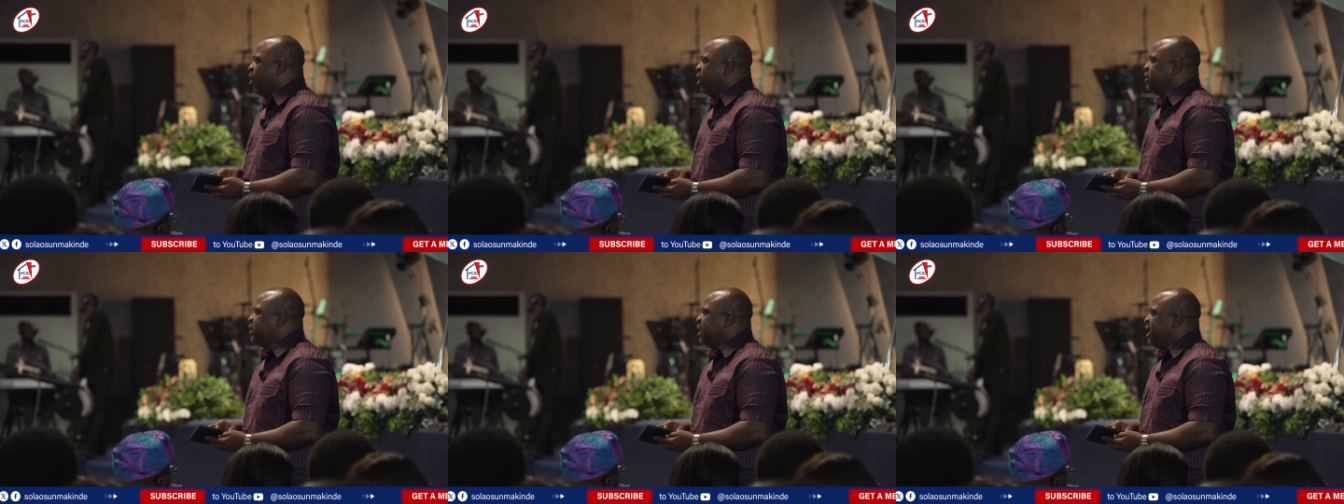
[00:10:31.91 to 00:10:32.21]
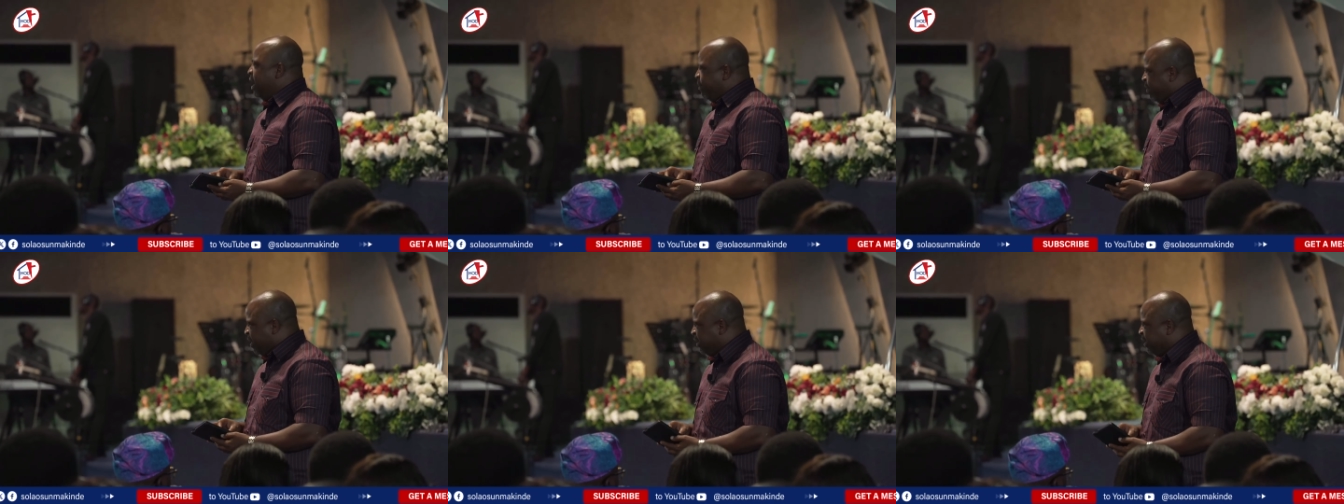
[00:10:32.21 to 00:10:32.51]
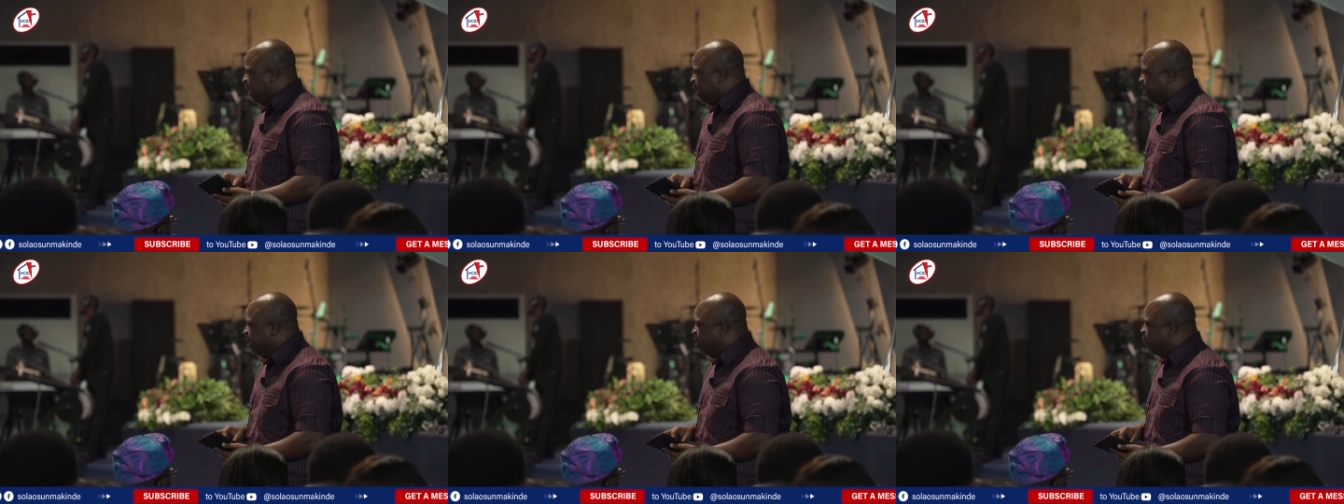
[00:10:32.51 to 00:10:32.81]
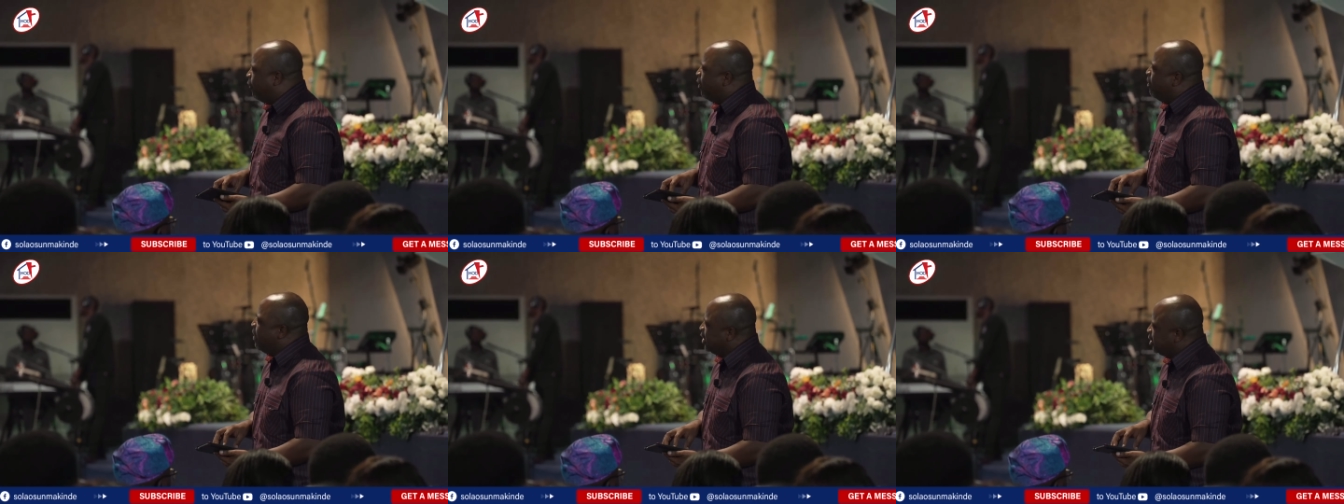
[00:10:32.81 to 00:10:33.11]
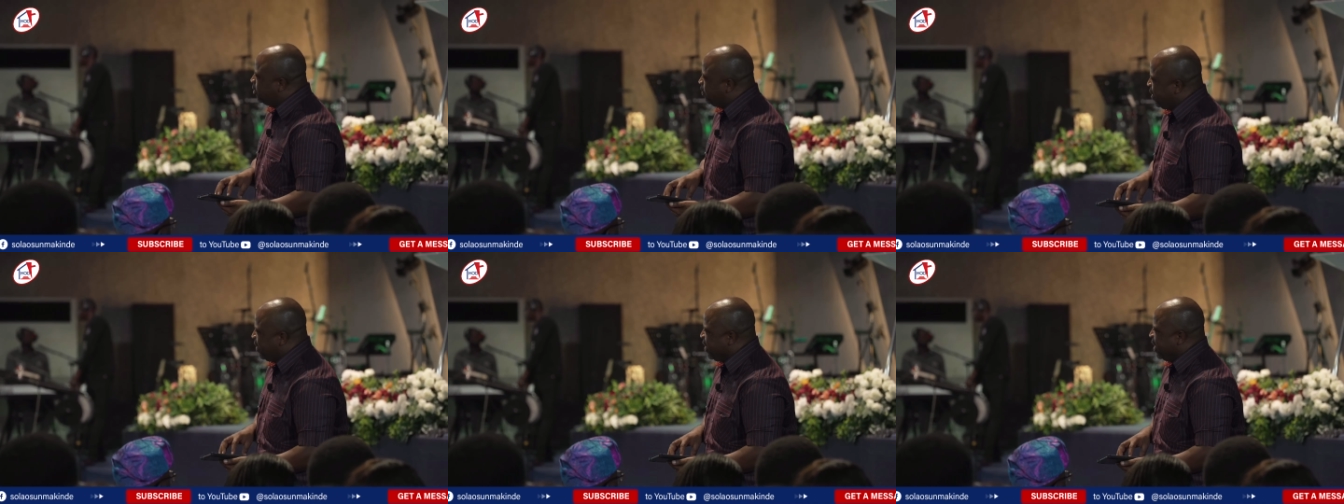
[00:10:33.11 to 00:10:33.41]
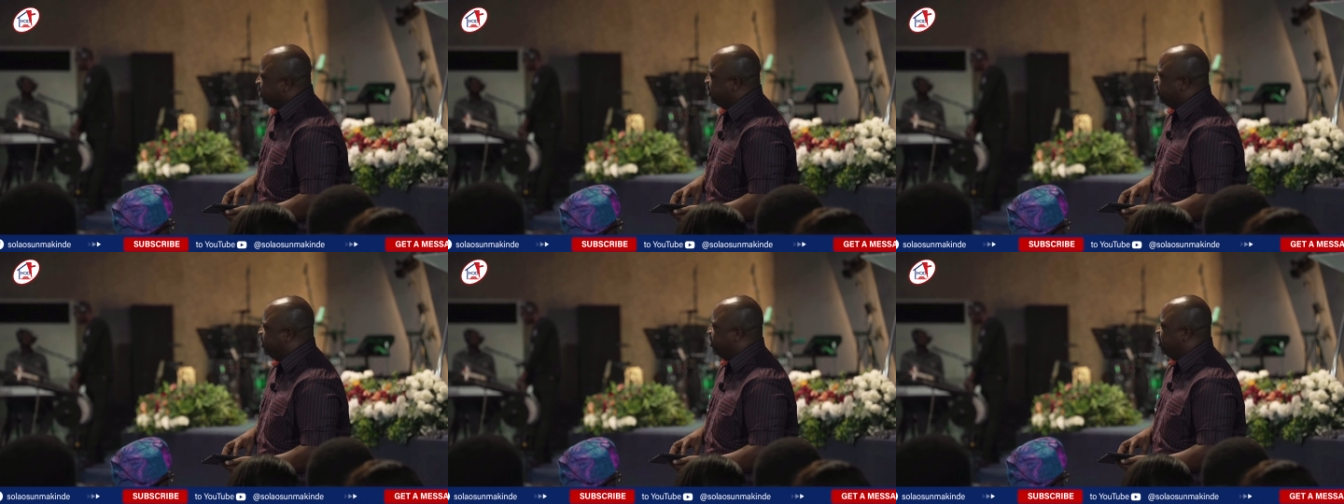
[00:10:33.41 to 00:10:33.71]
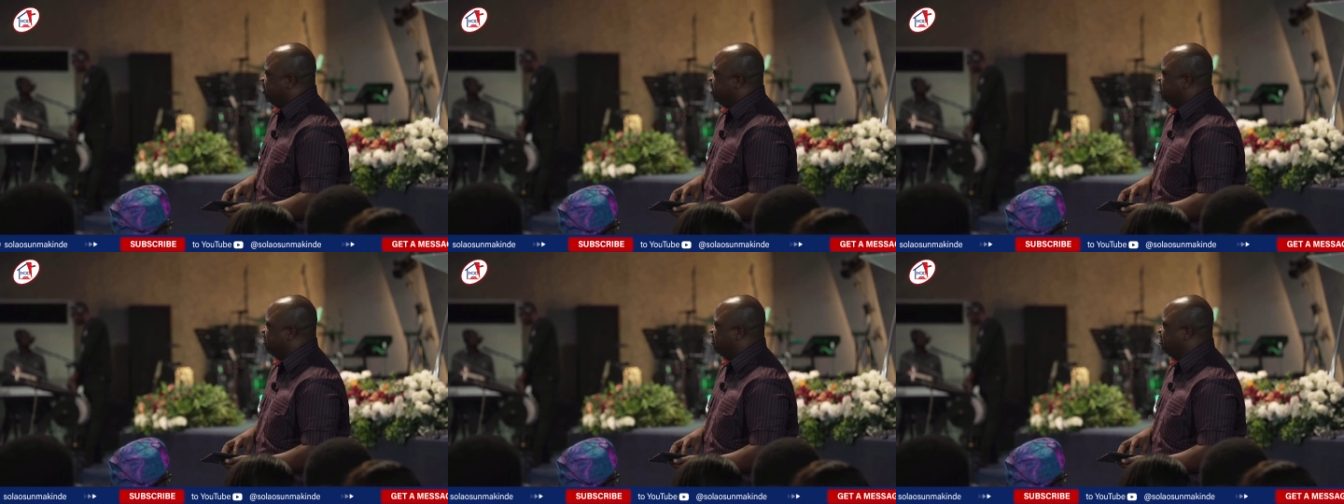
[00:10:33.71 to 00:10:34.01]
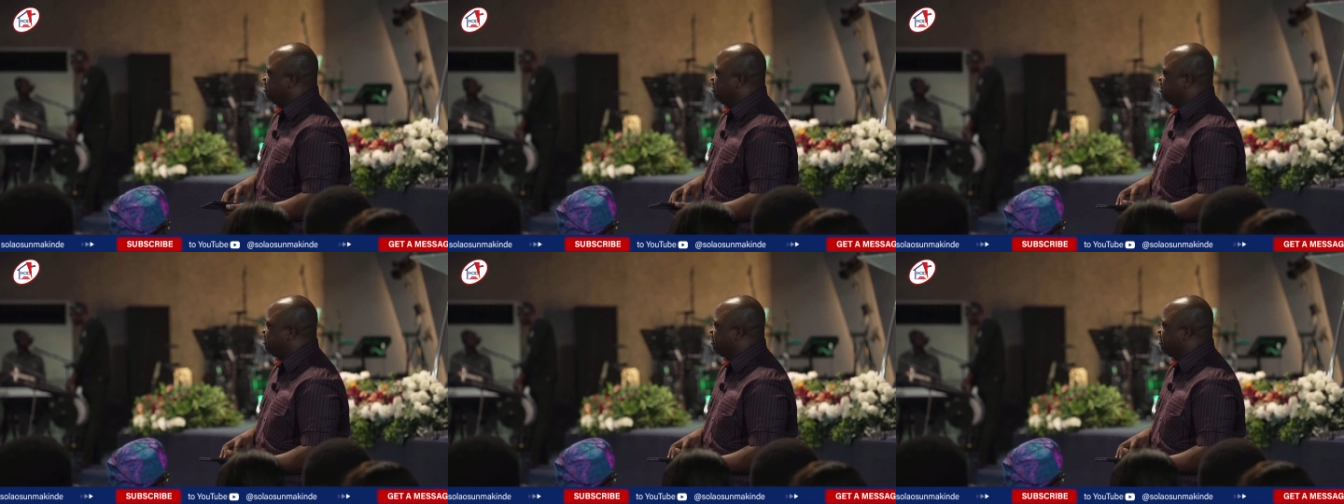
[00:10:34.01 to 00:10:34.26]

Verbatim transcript: But see, let me tell you this from experience.